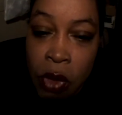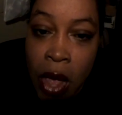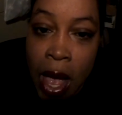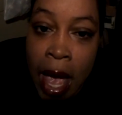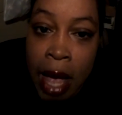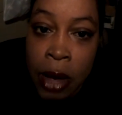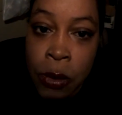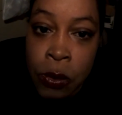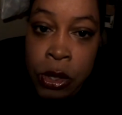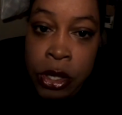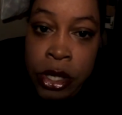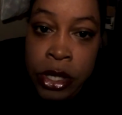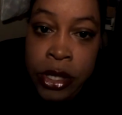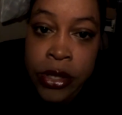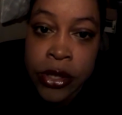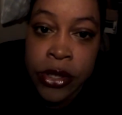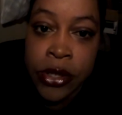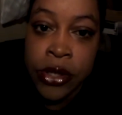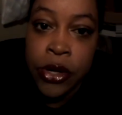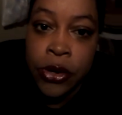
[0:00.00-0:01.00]
I would,
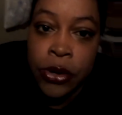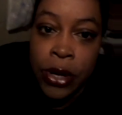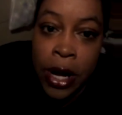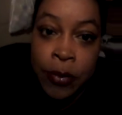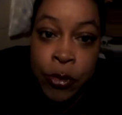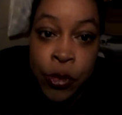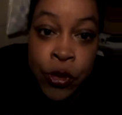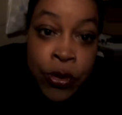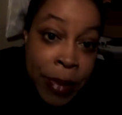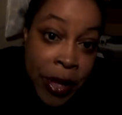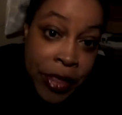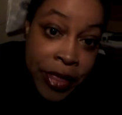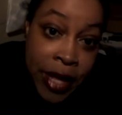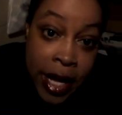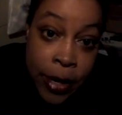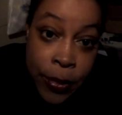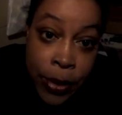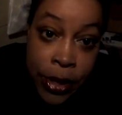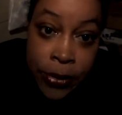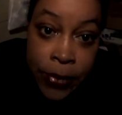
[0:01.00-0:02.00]
you know, I'm doing my
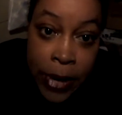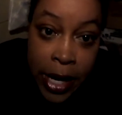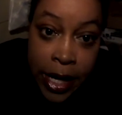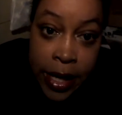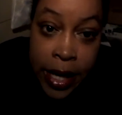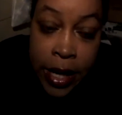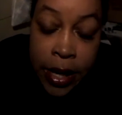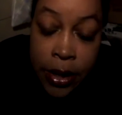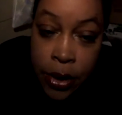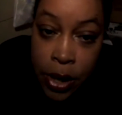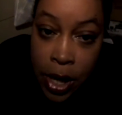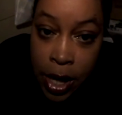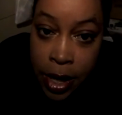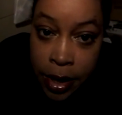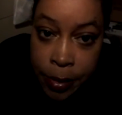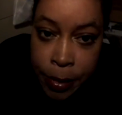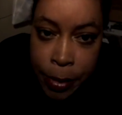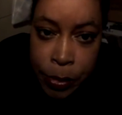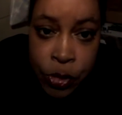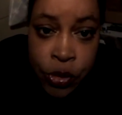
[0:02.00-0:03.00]
thing with it right now.
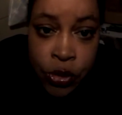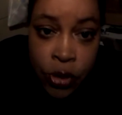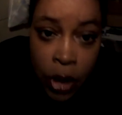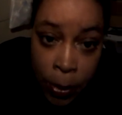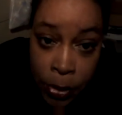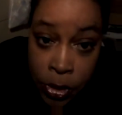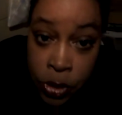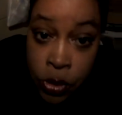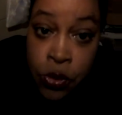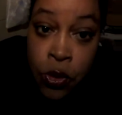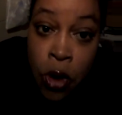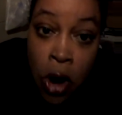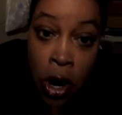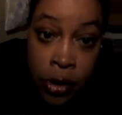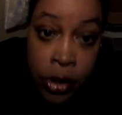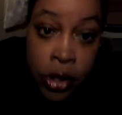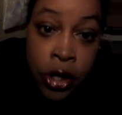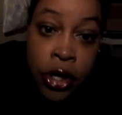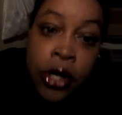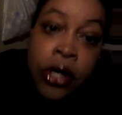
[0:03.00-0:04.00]
I'm going to do
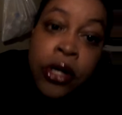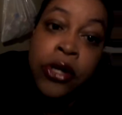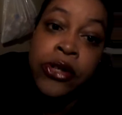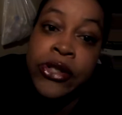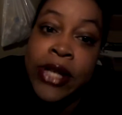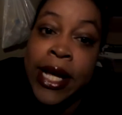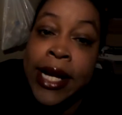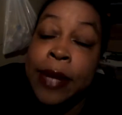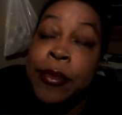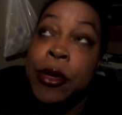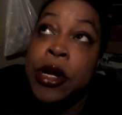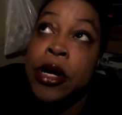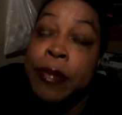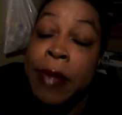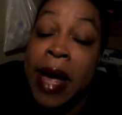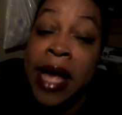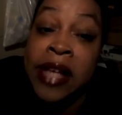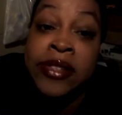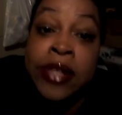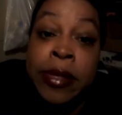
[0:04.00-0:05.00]
all the girls and I'm going to
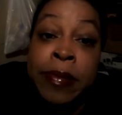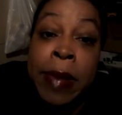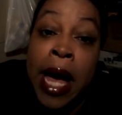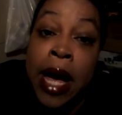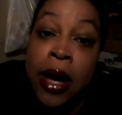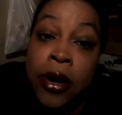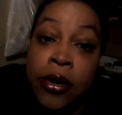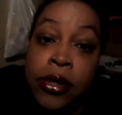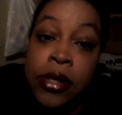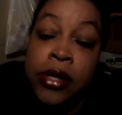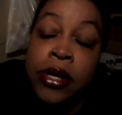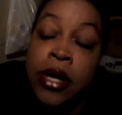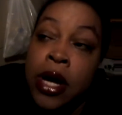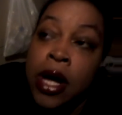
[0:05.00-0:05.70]
max them out.